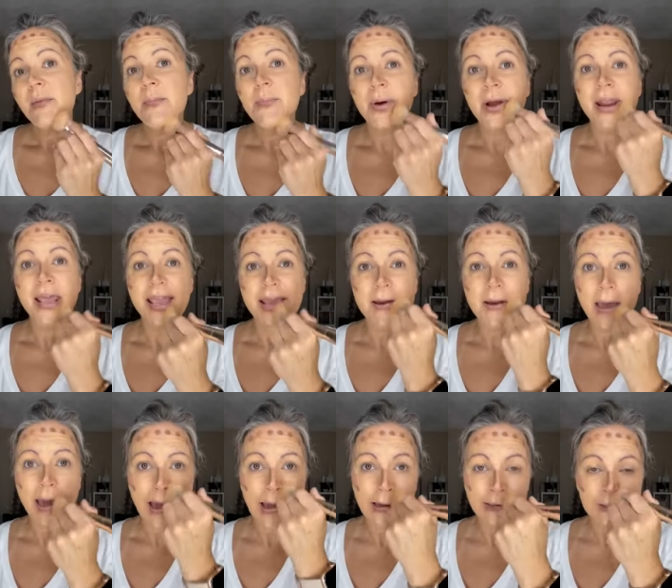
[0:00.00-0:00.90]
But it
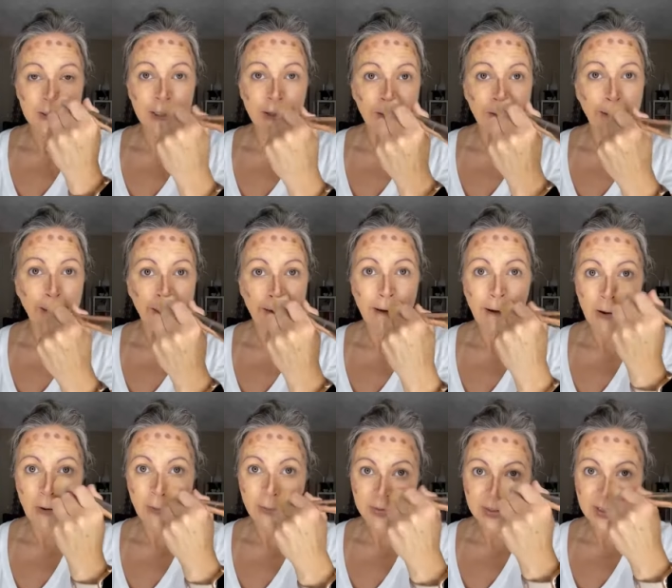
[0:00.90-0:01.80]
actually
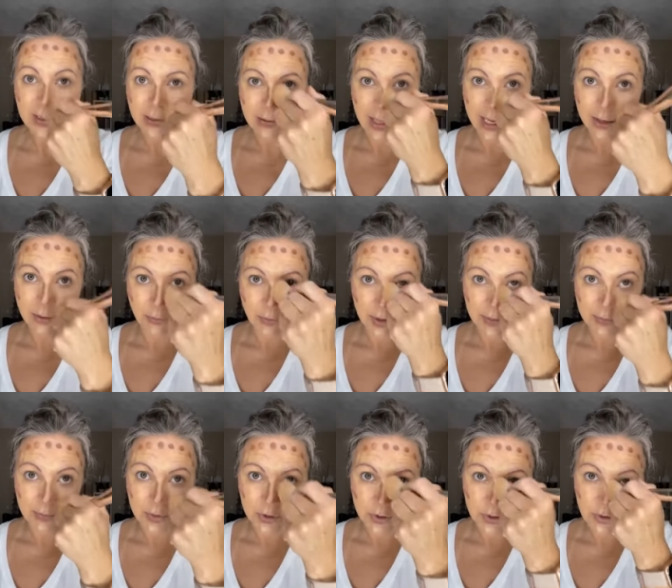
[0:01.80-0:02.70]
helps like
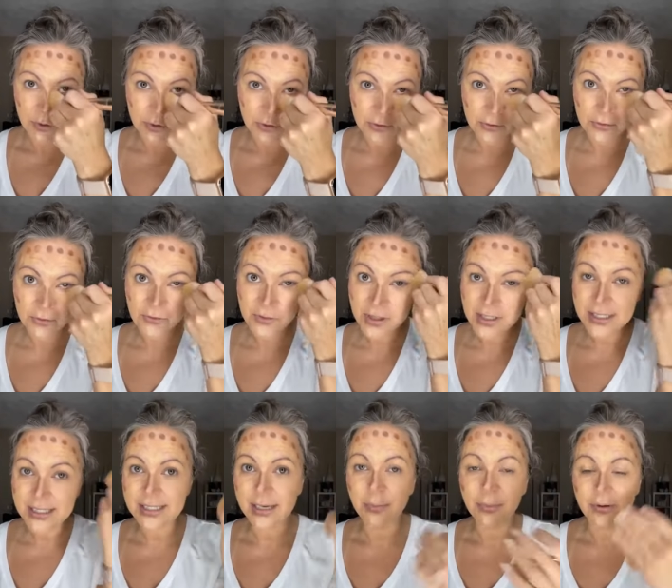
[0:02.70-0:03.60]
remove
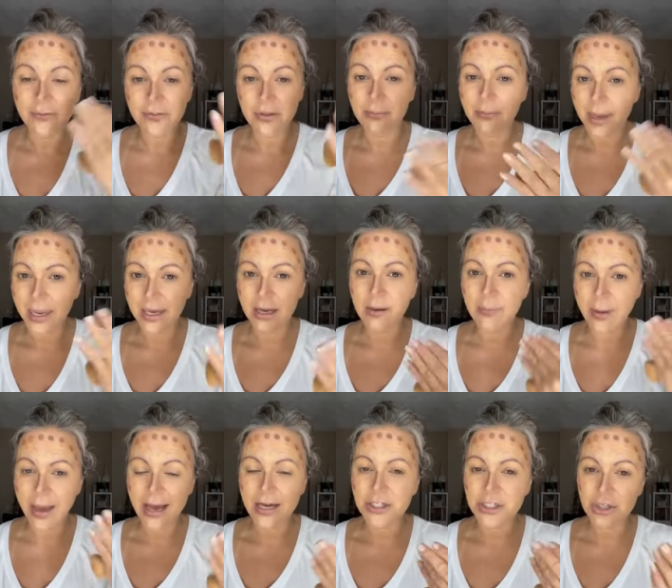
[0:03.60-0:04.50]
some of the makeup
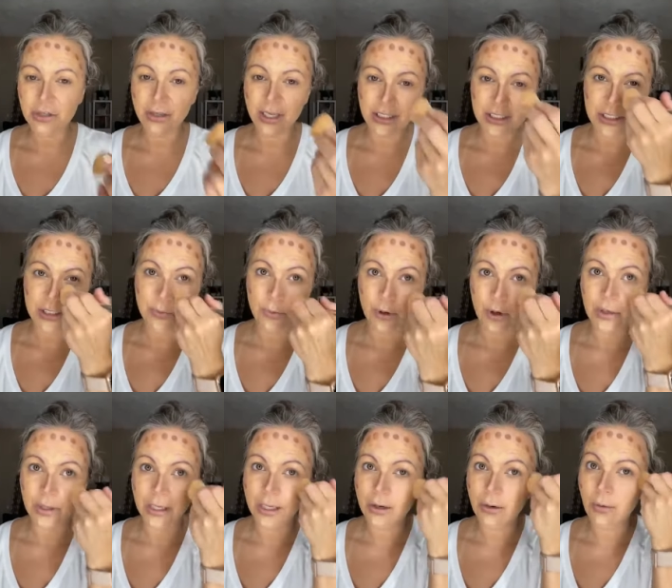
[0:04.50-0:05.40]
as you're like
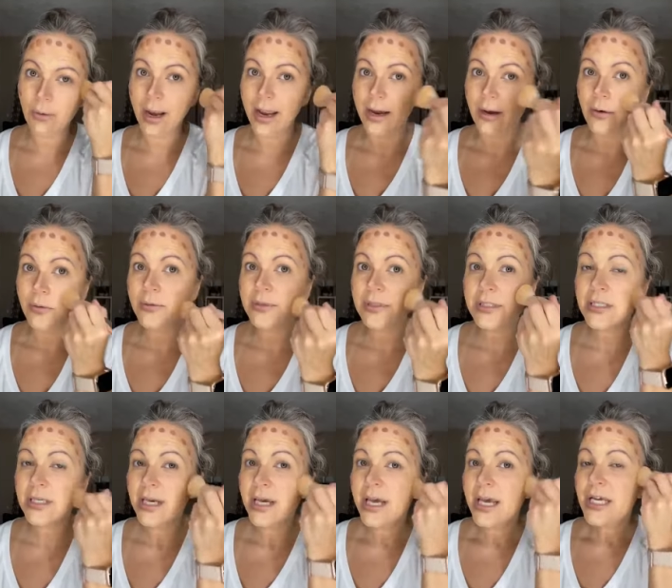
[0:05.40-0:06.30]
swirling it around.
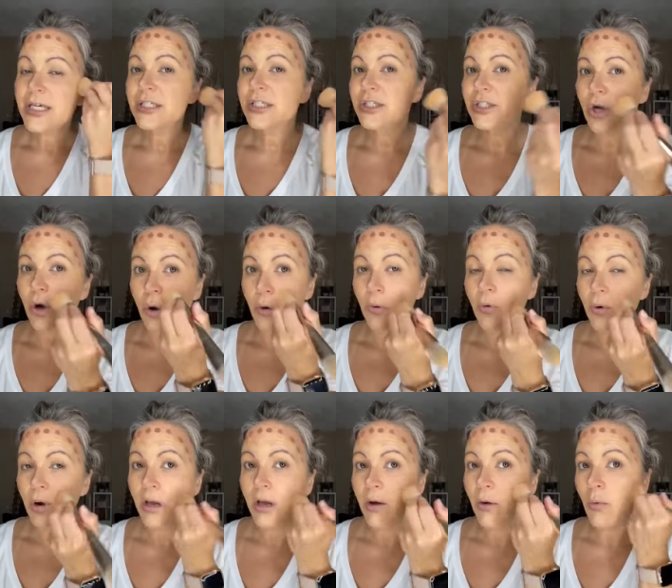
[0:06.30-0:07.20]

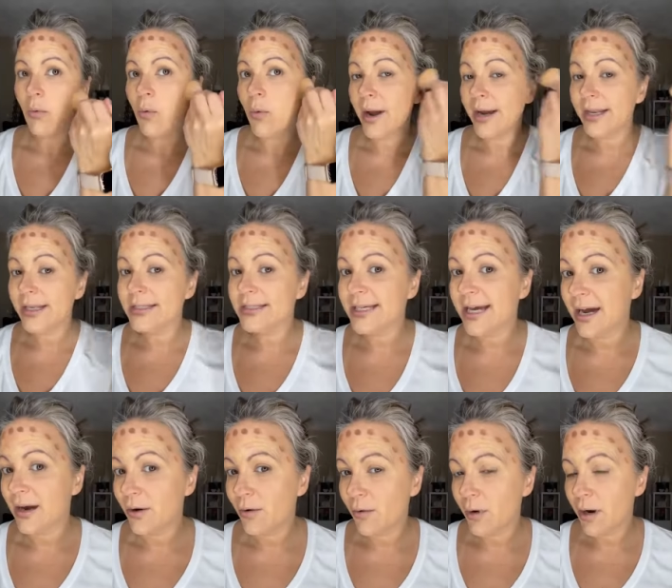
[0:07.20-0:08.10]
So when in
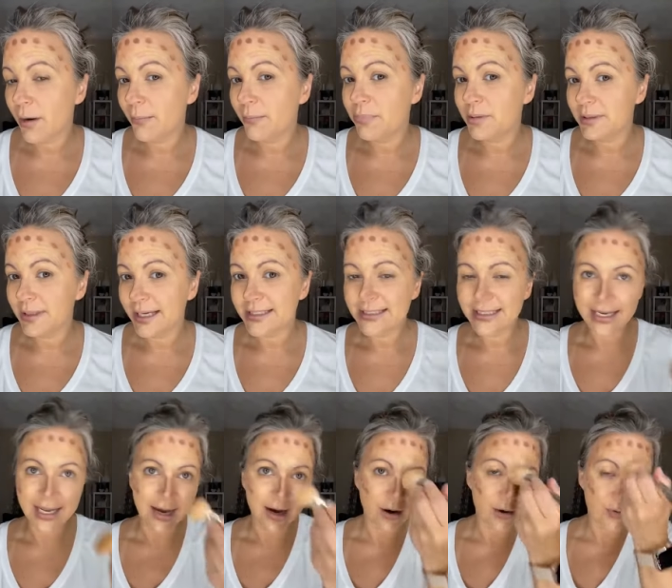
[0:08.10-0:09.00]
doubt, blend
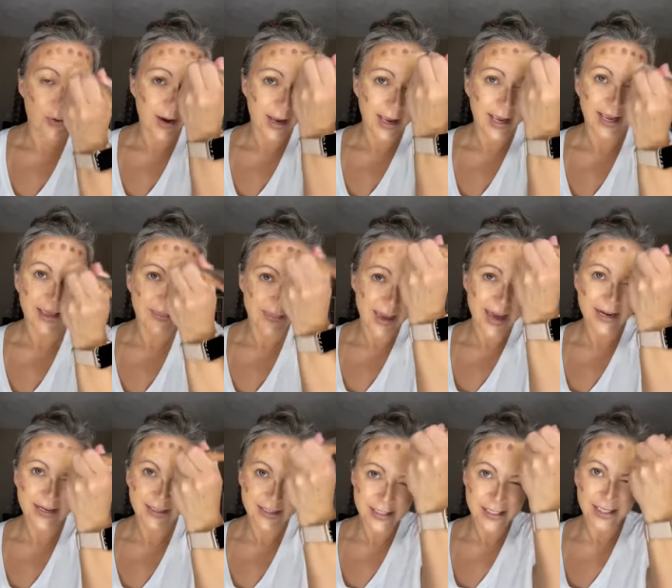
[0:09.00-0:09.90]
it out. And
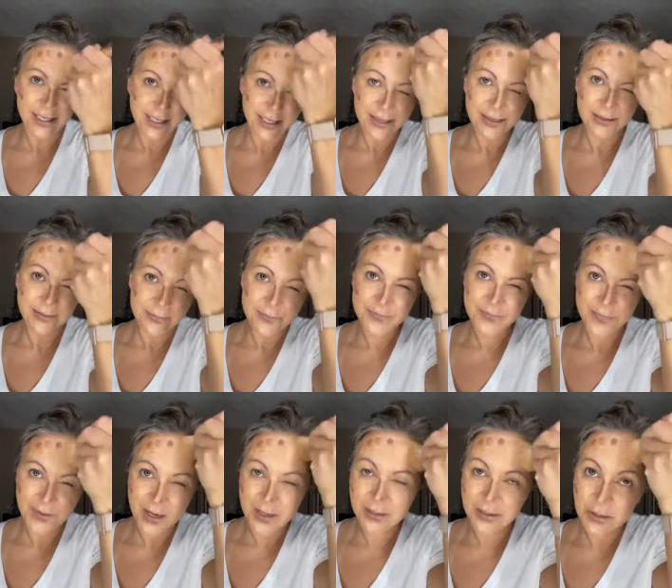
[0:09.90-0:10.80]
that is like
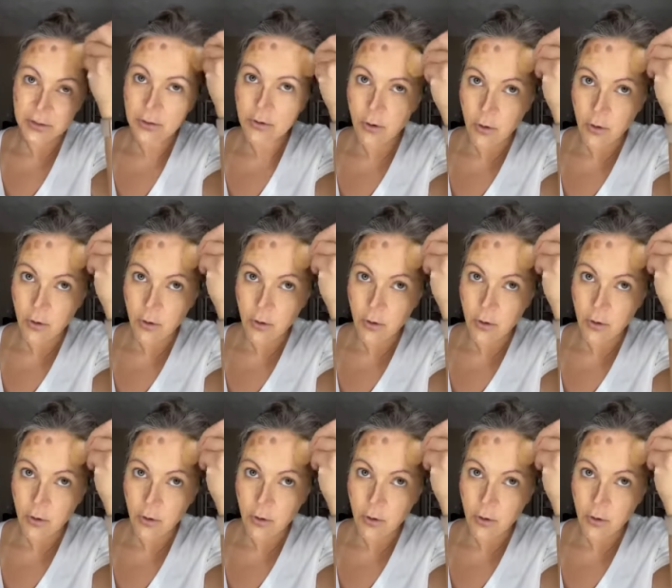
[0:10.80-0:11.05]
a little